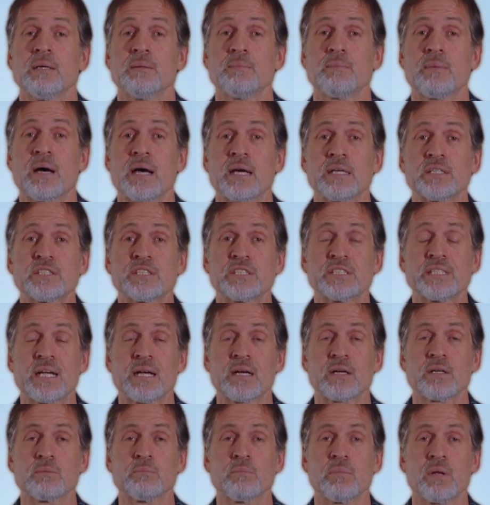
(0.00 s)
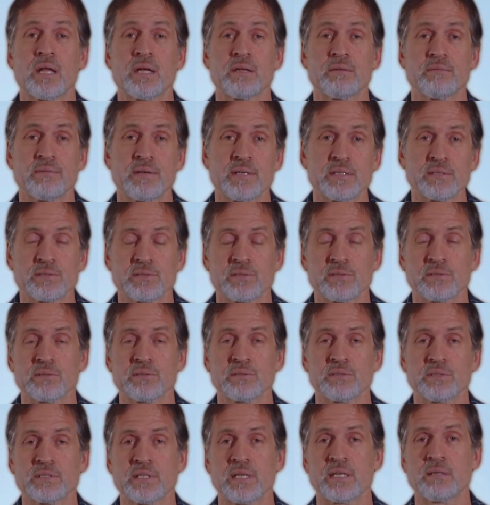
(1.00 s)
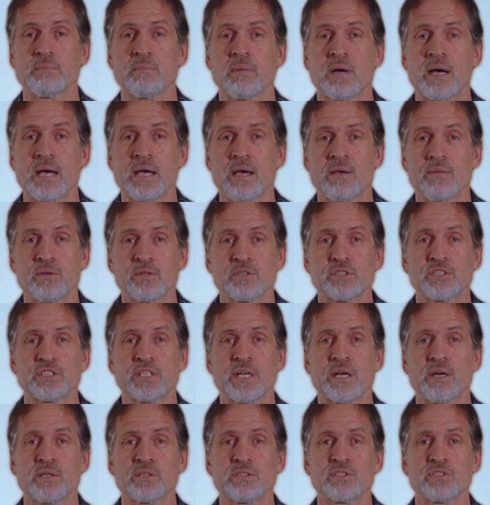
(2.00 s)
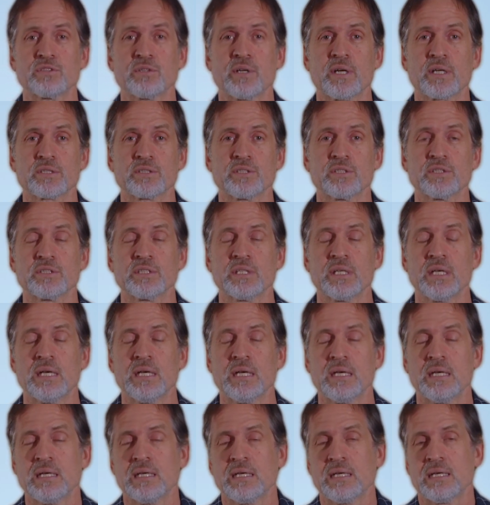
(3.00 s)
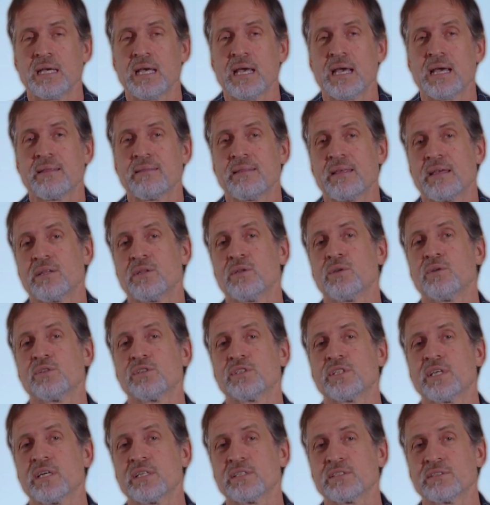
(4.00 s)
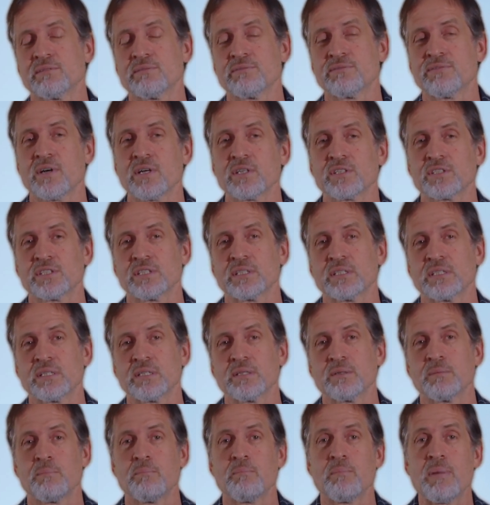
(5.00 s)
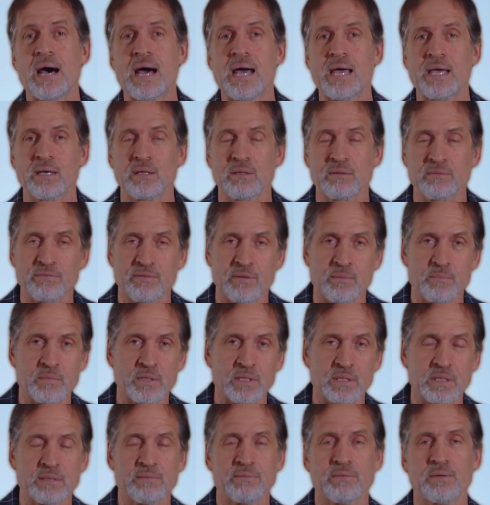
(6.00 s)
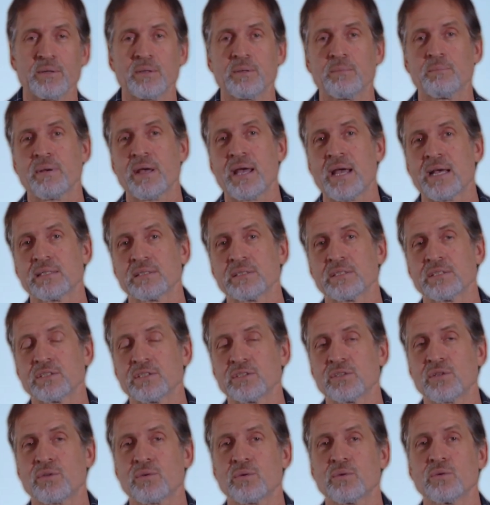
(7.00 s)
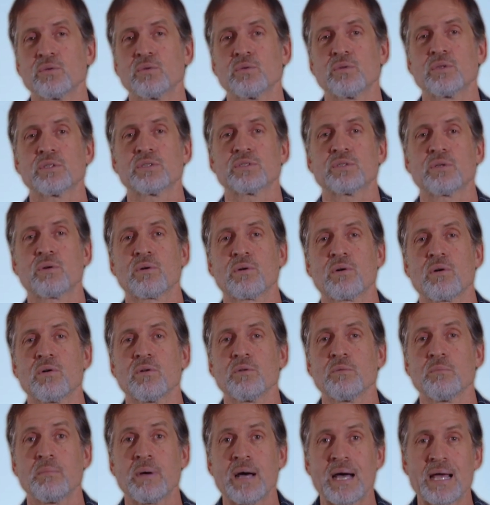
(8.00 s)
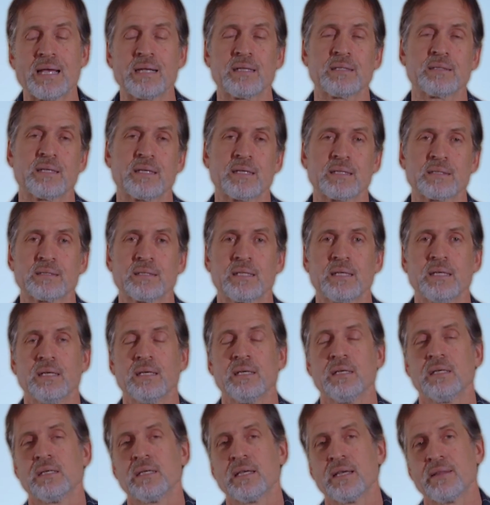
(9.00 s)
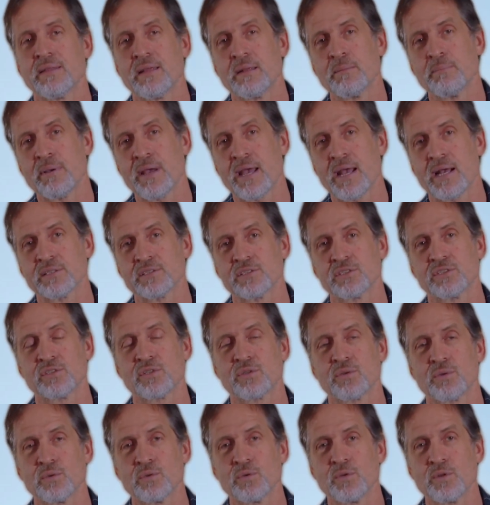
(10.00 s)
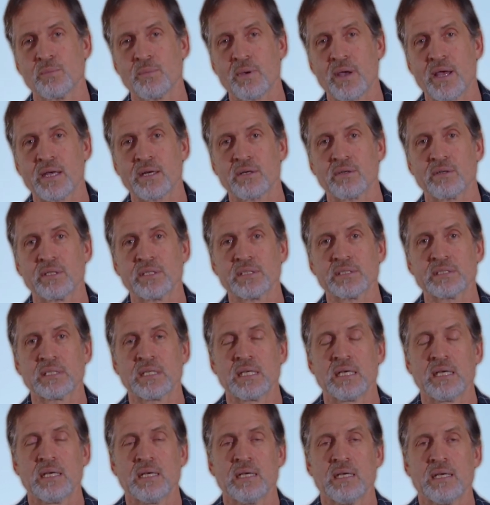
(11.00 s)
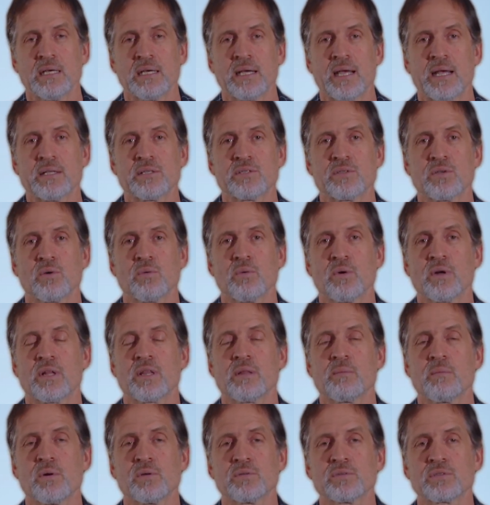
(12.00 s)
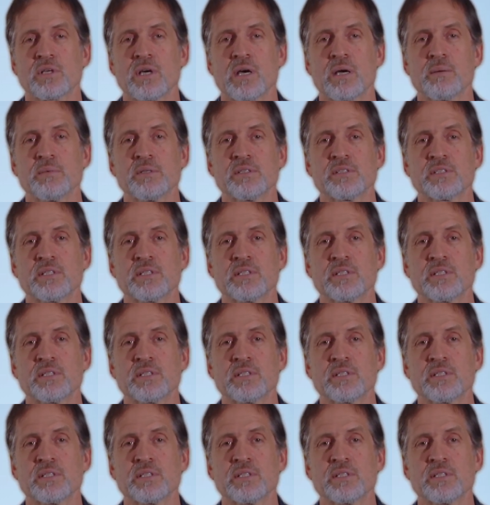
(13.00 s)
by shared blood vessels, and by other shared structures. And they do share some function. The bile from the liver passes through the so-called bile duct and then passes through the pancreas. And so one of the most common